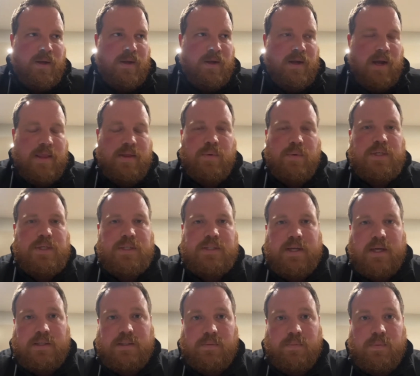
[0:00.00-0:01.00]
And then we just
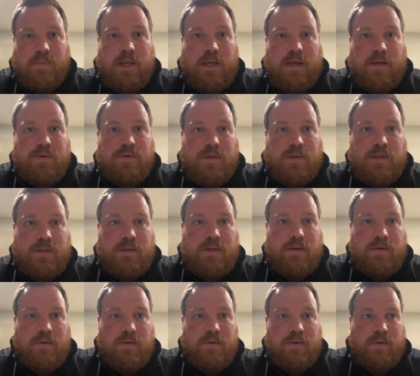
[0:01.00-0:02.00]
had some key injuries
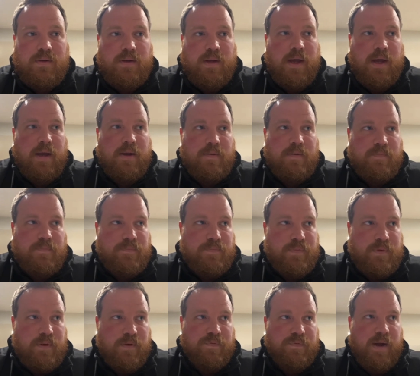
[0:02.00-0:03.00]
too. And
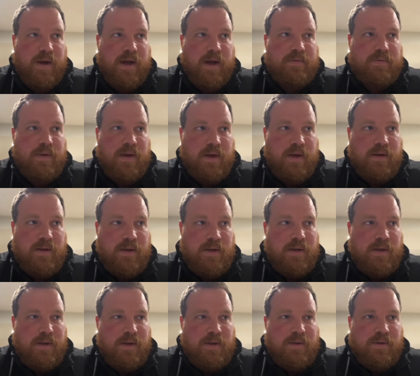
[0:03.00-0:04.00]
the fact that
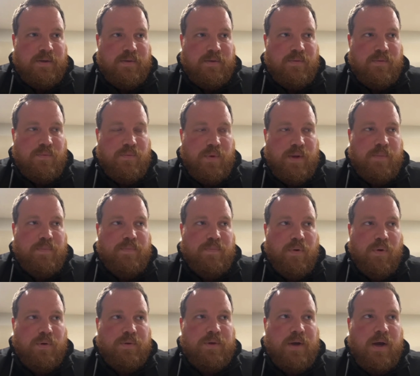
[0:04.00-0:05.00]
we
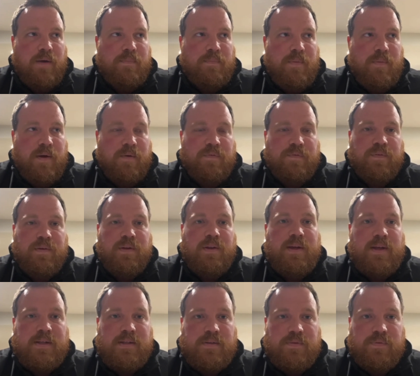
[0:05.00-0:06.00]
pulled up
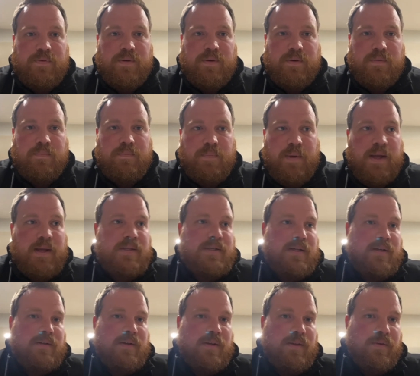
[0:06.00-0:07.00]
affiliates for
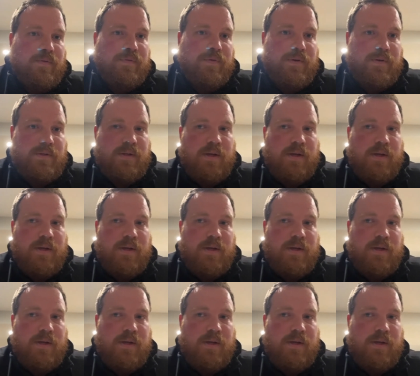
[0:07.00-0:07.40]
basically the first